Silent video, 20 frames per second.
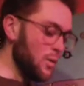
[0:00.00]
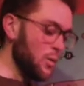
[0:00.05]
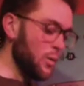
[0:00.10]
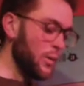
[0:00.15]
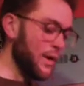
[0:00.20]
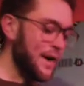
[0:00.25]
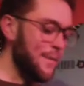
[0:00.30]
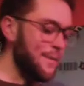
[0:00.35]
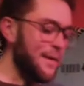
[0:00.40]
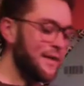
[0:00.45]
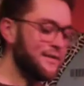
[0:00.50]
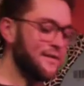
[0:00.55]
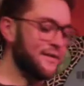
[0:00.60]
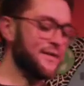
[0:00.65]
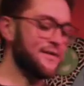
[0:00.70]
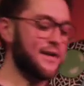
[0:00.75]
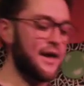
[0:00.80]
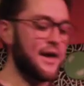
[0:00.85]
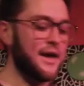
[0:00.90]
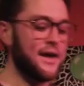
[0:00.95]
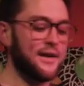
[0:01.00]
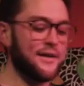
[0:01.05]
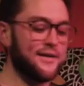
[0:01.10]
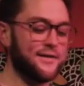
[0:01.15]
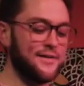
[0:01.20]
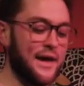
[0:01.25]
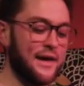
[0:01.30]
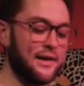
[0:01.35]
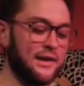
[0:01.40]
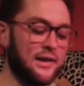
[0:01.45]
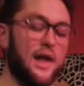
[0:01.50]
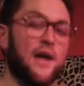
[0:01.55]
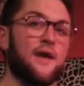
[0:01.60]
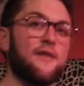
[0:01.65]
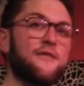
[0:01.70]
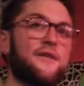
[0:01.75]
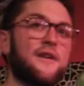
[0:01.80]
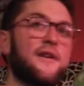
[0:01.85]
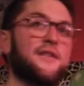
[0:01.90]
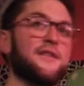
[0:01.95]
What I meant to say is that
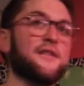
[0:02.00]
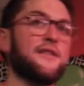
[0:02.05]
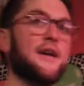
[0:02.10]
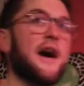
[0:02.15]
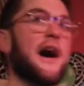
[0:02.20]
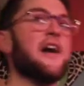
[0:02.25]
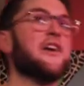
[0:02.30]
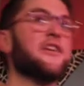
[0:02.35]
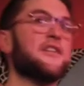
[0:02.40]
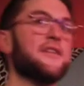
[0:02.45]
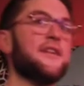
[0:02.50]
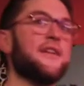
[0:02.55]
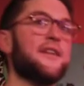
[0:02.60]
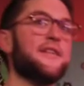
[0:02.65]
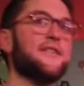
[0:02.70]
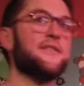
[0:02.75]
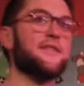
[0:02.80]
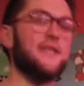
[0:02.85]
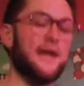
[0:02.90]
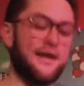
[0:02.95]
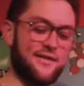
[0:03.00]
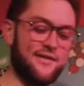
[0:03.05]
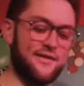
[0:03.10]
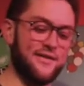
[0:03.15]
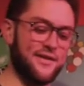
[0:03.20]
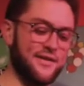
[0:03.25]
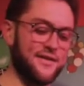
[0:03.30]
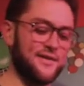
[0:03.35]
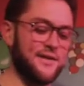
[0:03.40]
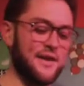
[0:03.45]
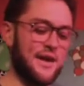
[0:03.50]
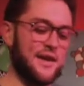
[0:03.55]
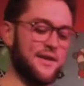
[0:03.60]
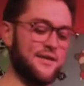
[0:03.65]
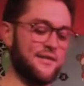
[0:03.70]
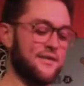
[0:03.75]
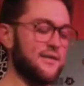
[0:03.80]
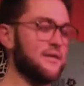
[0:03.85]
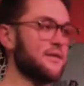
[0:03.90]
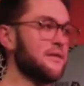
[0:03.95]
love is a tiredness that
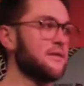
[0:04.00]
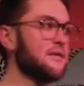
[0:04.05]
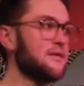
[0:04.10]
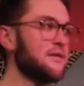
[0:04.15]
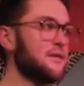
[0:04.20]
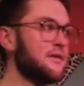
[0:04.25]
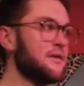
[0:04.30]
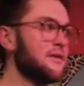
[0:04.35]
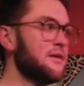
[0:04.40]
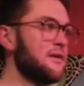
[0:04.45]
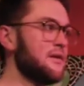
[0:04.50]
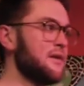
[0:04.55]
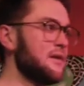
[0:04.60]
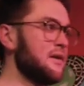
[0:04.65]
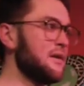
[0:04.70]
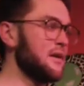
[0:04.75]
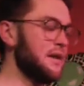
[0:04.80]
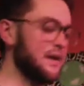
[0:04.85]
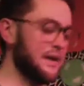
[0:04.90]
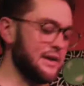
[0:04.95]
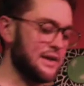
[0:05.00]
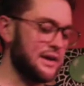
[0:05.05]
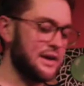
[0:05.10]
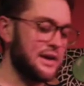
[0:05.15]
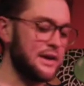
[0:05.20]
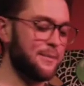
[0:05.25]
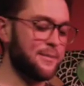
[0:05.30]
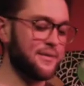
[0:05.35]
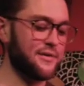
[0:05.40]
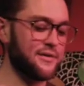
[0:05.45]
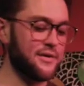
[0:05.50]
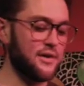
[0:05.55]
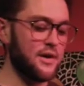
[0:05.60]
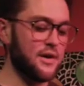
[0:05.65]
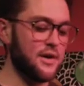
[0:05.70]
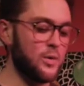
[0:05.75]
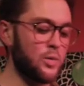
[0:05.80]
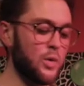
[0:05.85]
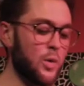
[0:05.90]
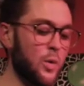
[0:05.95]
sustains. It keeps
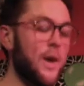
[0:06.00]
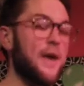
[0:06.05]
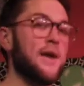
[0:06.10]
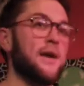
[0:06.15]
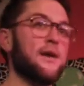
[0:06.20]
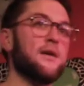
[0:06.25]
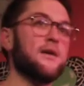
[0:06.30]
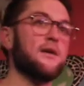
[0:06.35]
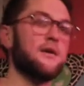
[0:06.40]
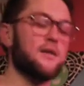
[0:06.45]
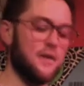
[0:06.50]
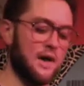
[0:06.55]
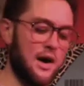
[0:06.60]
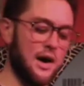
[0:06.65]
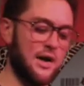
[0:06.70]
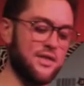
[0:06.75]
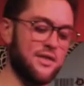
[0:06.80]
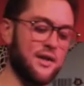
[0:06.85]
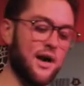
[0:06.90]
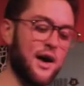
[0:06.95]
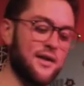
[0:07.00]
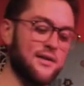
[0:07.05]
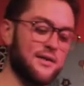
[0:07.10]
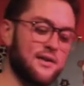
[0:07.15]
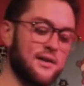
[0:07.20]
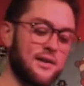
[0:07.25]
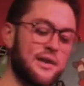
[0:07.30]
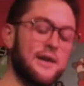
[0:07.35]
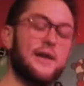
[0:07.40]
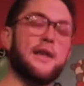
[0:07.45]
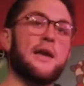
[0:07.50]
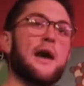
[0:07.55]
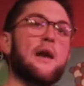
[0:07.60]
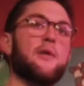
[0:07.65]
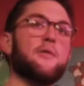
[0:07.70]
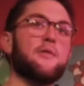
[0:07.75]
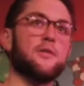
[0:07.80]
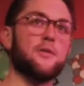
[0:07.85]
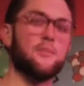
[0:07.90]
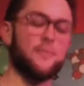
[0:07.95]
you awake, I thought, cleaning
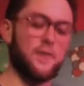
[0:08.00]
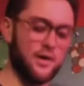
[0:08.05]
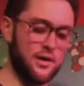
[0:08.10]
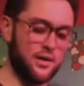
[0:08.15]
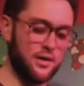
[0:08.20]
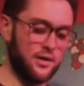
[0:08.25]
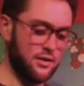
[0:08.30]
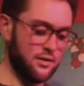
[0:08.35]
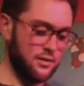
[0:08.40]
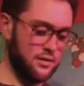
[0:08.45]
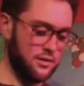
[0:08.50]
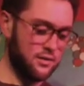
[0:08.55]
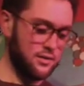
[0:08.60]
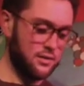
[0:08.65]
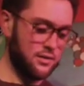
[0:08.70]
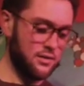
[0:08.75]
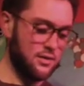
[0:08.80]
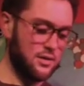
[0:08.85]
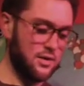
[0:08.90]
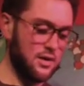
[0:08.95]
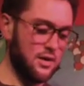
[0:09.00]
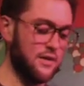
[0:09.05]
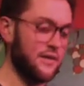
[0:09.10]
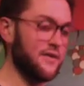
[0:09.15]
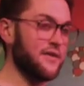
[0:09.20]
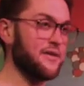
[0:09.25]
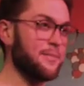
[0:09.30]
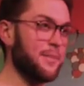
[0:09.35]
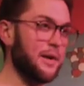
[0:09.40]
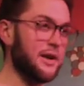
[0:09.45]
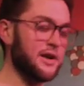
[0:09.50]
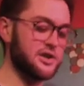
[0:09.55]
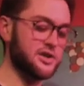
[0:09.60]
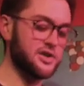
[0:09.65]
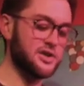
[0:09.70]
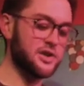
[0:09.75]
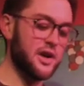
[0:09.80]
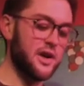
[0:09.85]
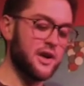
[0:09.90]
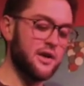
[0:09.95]
out your mug. The
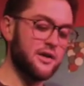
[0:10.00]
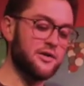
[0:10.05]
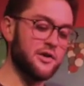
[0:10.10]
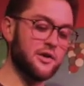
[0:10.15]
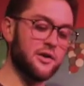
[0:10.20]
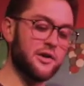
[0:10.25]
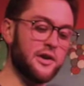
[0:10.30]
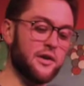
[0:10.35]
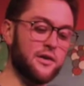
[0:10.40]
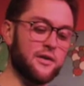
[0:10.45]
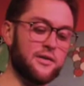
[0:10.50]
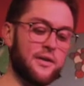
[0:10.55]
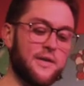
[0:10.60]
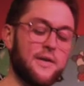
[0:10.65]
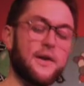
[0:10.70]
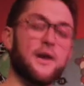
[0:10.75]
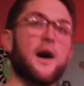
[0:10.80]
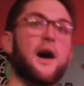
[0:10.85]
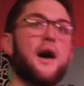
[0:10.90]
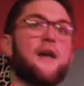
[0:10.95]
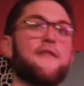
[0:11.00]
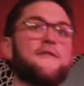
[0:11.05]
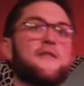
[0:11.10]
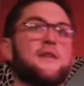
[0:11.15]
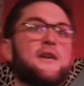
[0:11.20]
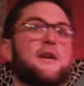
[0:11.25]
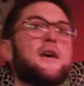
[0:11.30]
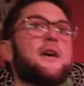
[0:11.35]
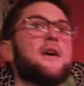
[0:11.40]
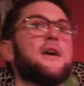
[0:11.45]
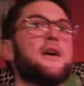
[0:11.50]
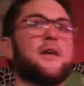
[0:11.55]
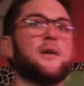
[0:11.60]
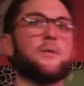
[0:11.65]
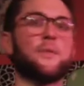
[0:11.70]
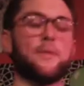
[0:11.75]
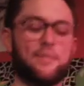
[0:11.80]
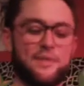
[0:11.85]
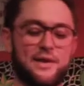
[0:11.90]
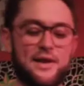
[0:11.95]
sponge, dirtier than the coffee it
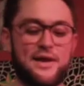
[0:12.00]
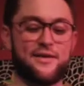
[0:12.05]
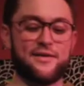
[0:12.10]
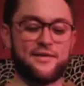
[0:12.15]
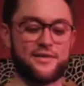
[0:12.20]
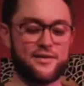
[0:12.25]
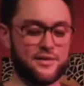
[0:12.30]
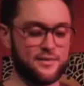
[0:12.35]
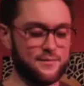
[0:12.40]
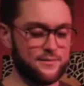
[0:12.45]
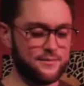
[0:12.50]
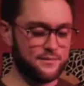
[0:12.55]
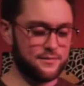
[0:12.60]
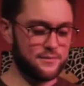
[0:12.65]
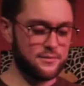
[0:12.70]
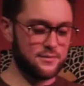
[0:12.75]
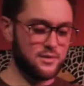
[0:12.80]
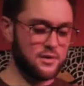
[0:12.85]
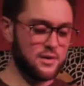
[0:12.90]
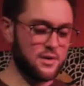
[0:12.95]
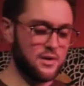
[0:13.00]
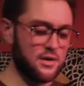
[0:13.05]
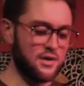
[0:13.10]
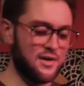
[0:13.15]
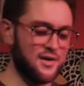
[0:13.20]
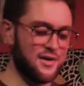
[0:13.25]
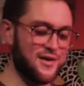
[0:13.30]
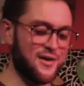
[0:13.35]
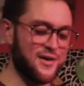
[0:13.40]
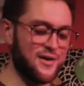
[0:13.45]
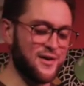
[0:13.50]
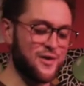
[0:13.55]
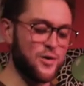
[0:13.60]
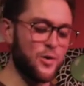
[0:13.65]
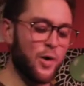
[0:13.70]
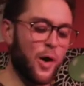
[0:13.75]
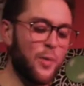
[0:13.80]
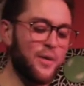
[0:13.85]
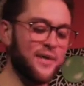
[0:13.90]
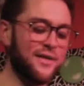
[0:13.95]
replaced,
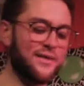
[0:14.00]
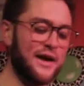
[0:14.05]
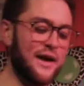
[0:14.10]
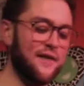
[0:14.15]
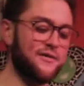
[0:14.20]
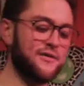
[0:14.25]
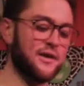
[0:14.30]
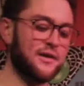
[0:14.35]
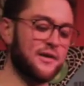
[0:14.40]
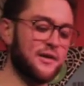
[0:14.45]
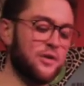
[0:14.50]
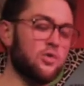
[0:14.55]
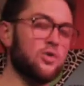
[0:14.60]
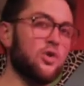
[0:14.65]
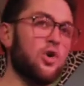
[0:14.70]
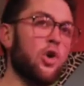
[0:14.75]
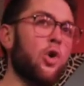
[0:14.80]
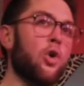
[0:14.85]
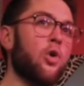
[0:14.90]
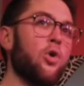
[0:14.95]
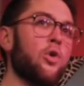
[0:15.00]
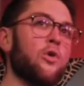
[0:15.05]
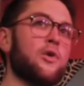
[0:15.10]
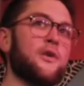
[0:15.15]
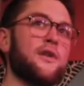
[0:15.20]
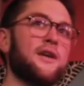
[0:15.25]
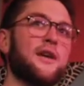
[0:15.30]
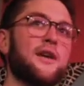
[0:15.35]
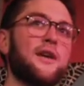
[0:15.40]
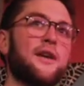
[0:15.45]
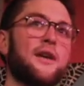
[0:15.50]
you always left a little cold